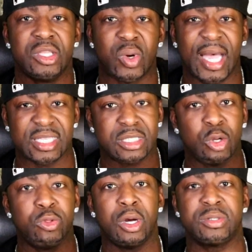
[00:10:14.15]
So as his
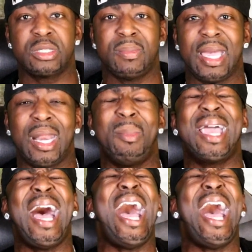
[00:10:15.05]
tooth goes into my hand, I'm like,